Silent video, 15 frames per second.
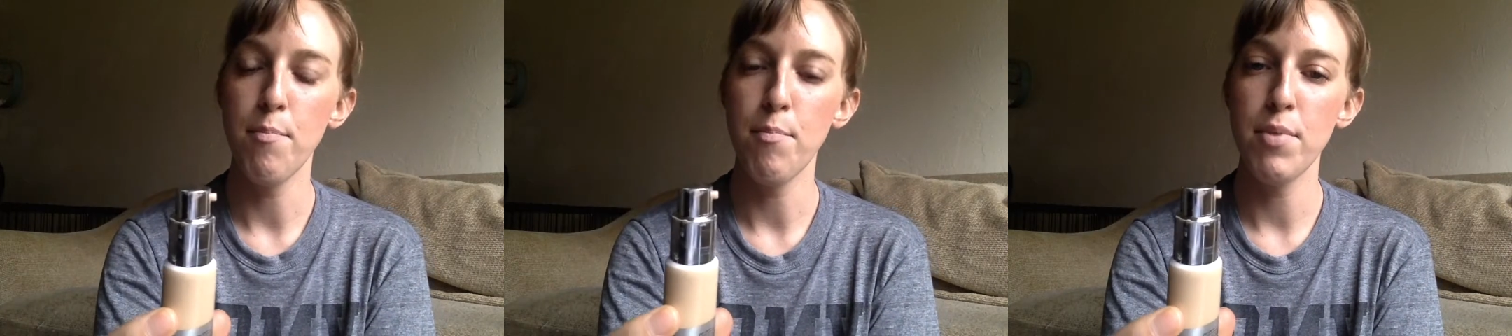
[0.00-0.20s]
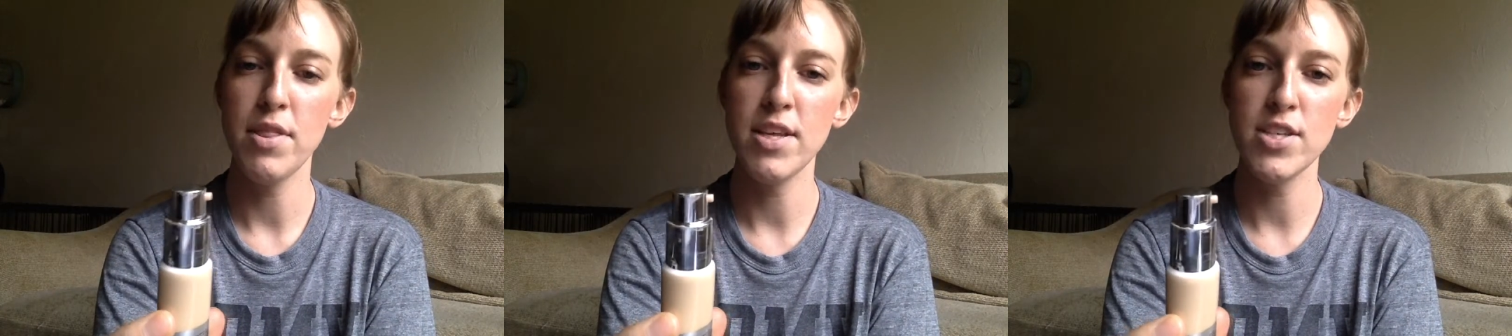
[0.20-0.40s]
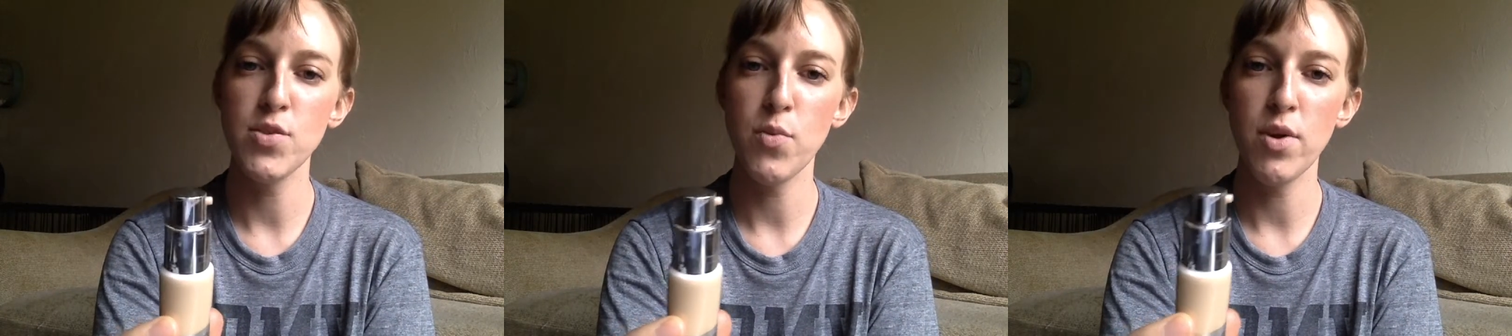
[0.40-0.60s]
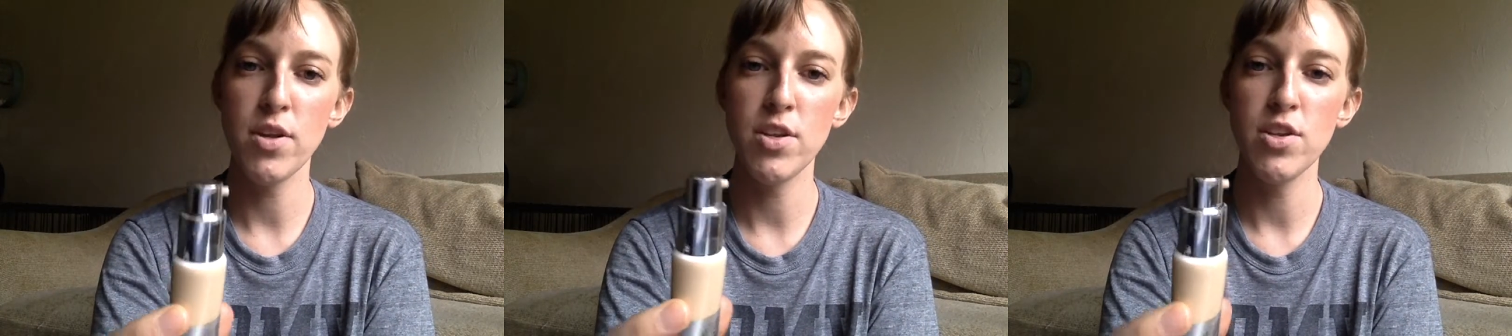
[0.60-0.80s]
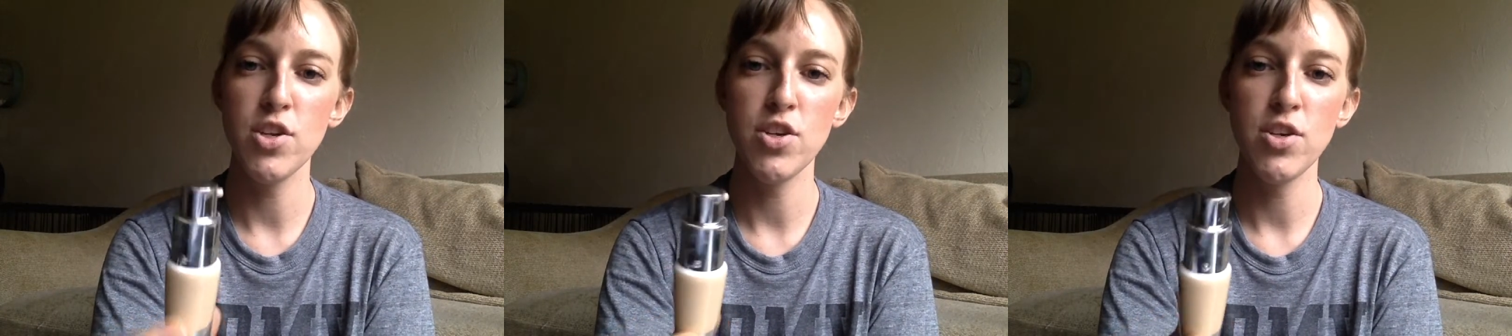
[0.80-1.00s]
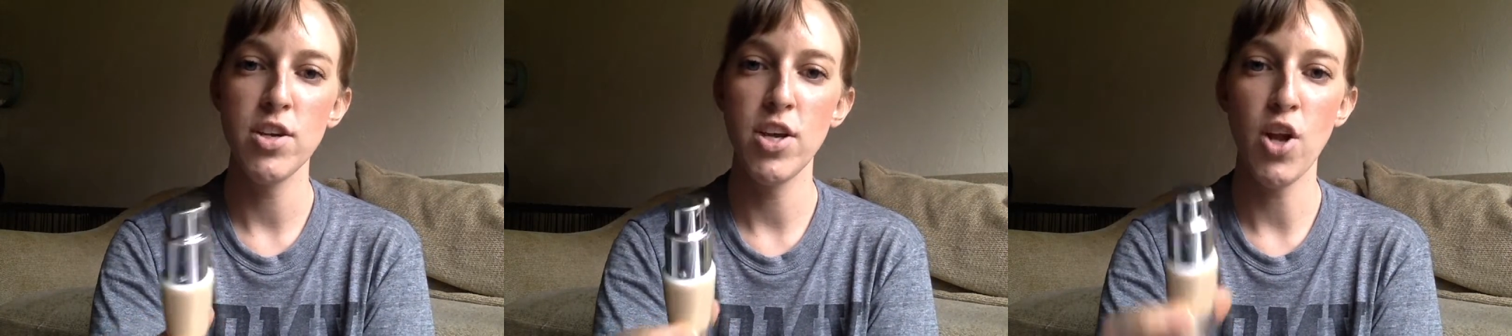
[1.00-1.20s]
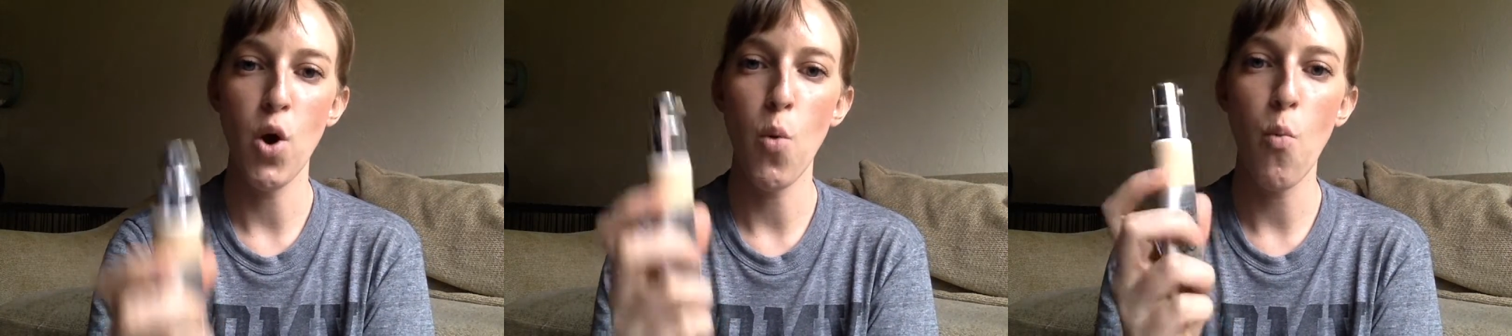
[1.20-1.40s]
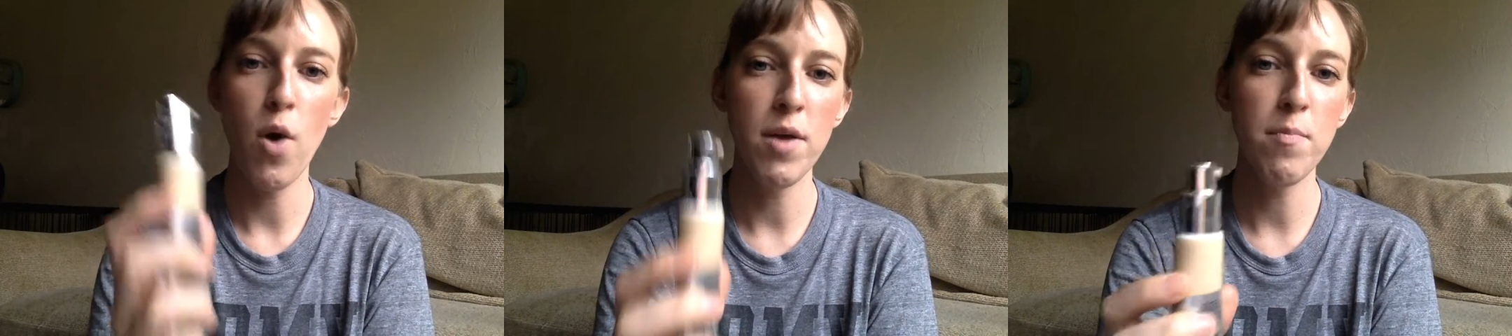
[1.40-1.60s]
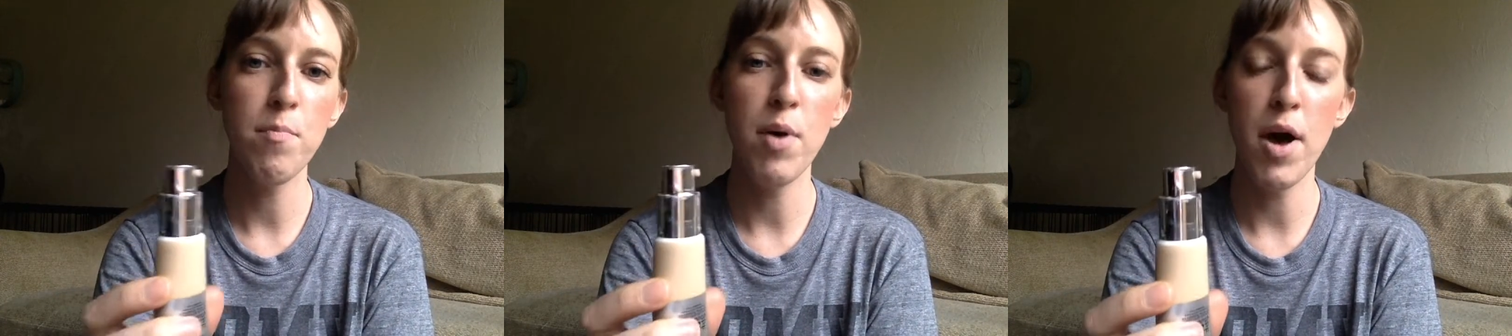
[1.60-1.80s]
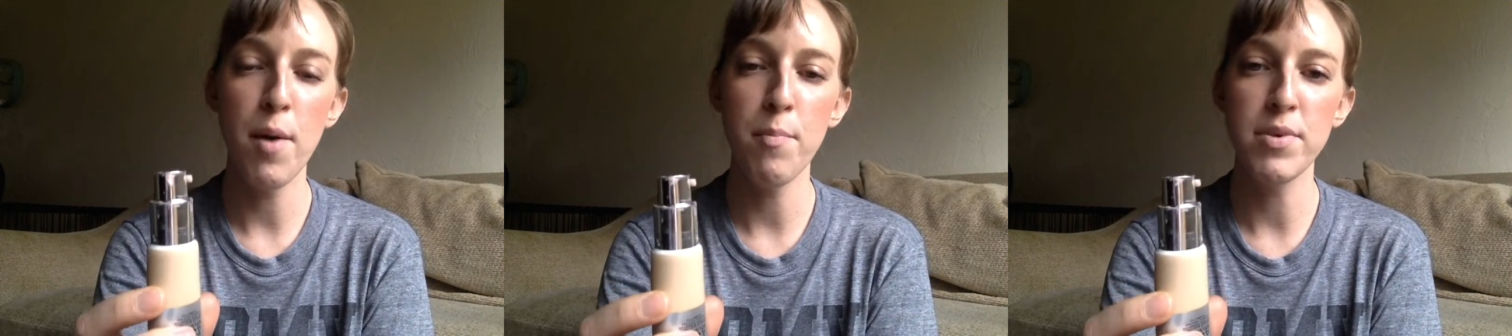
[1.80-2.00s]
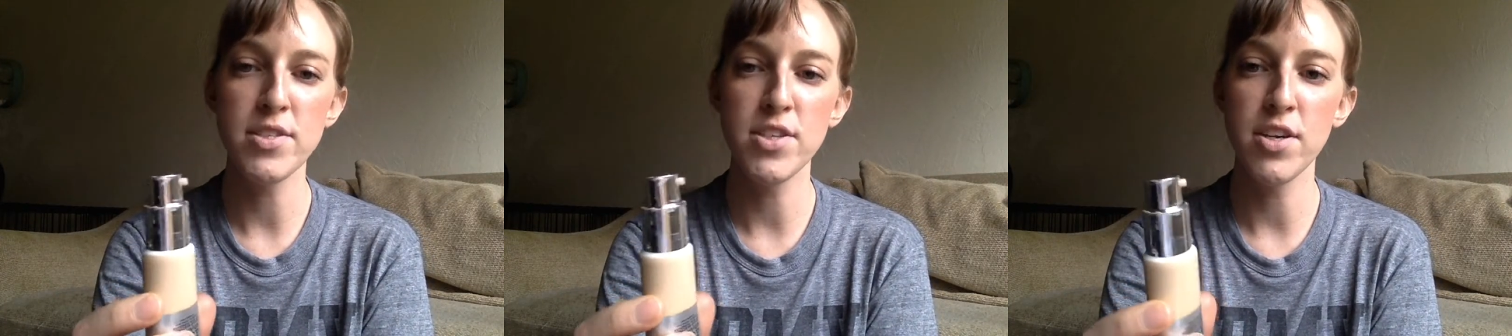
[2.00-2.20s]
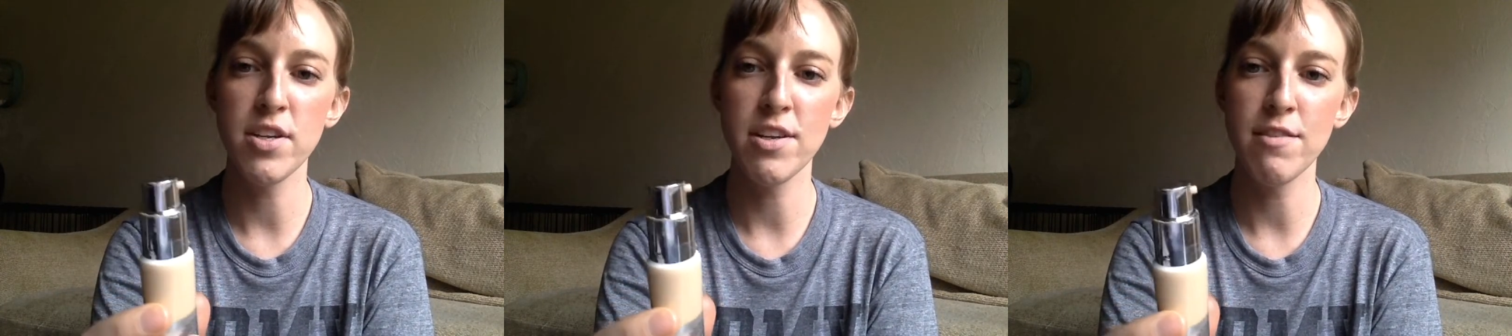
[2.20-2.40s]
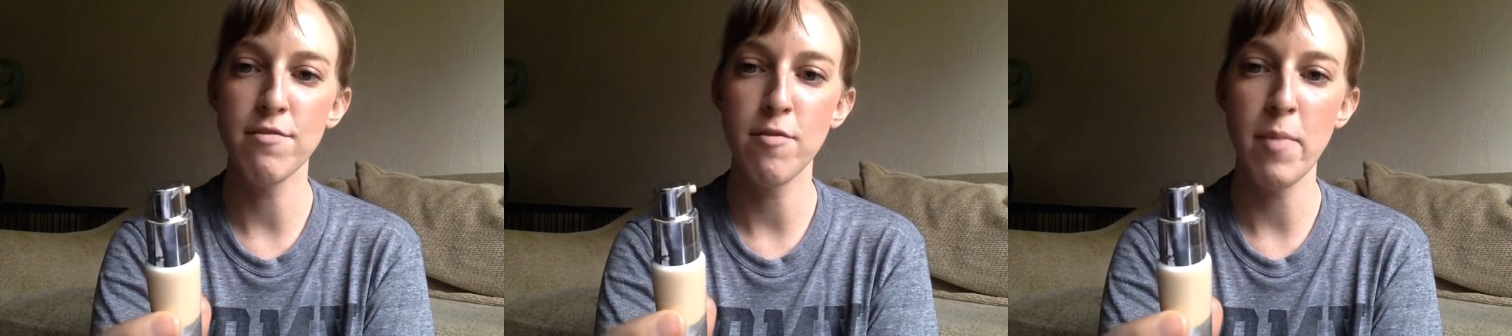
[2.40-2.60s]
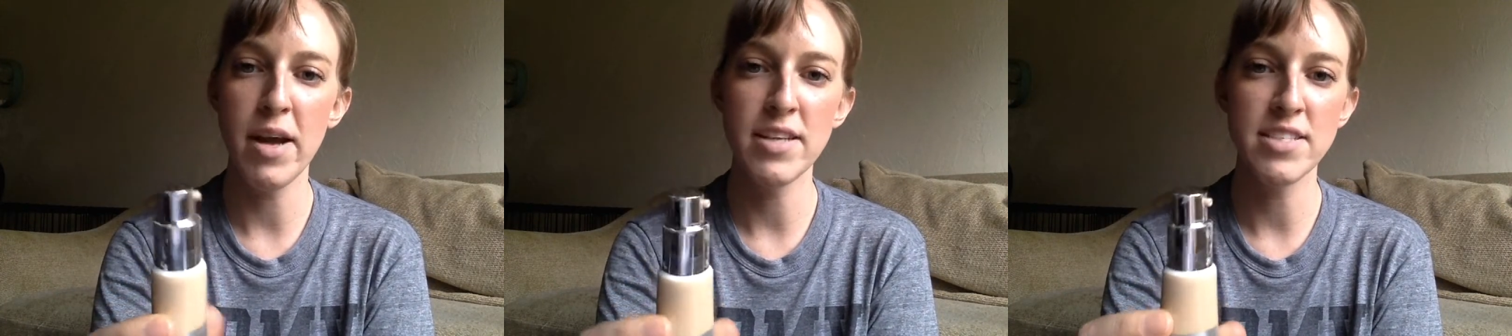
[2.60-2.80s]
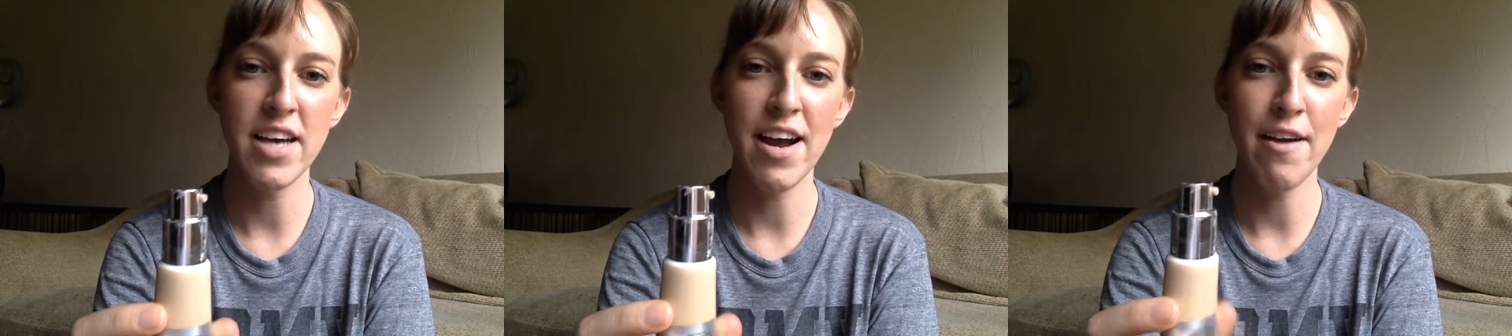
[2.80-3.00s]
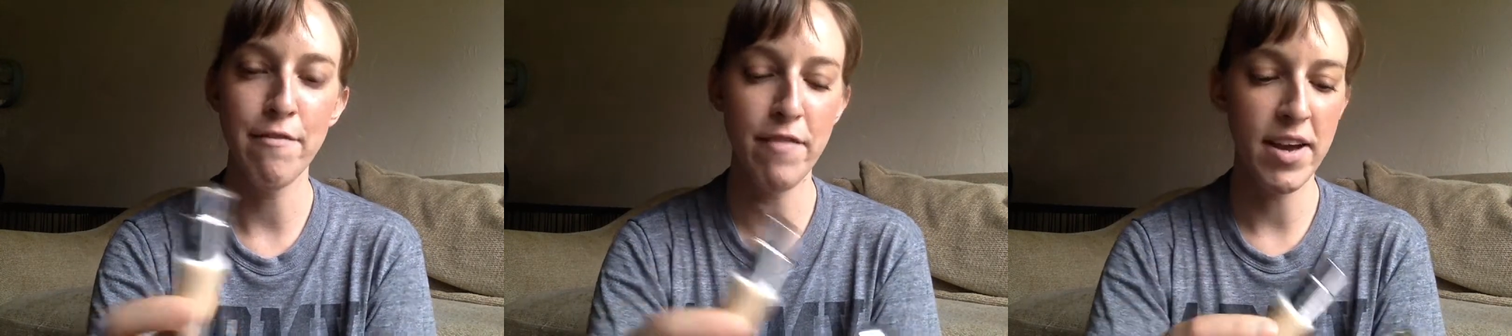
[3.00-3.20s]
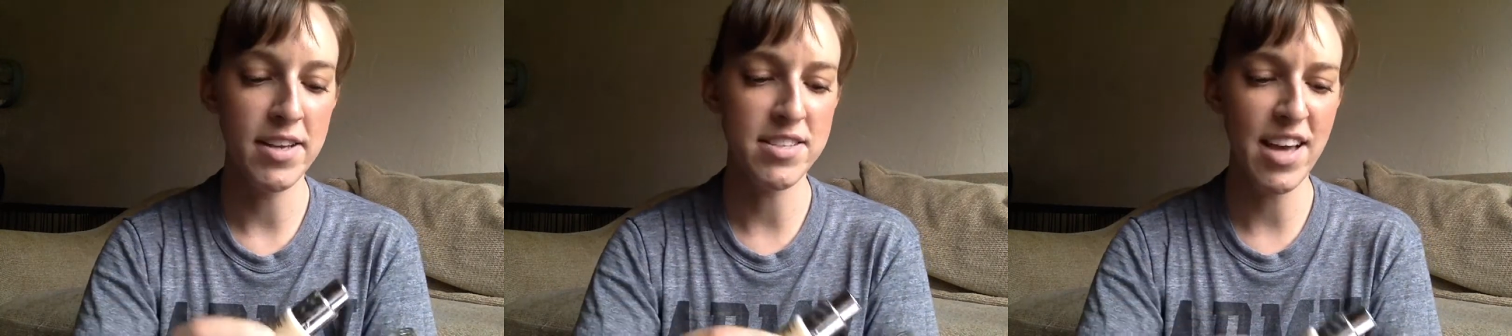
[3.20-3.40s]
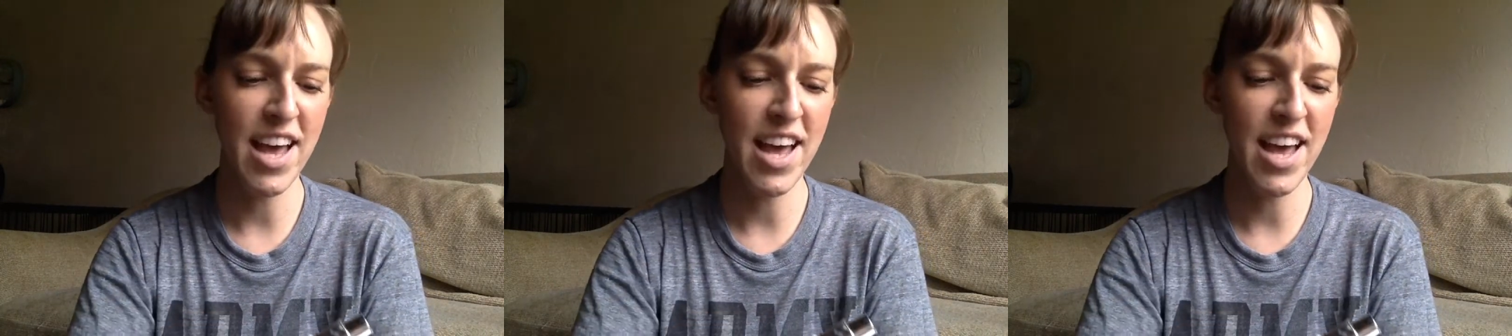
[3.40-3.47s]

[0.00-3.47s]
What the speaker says: But this one, one pump is good enough for my entire face.